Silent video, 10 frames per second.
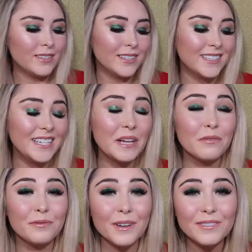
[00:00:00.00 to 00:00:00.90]
This is the
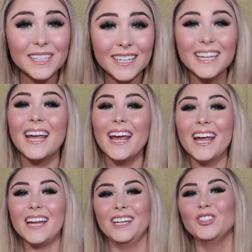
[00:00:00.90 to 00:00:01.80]
15
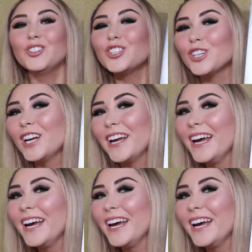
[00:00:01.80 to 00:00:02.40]
inch,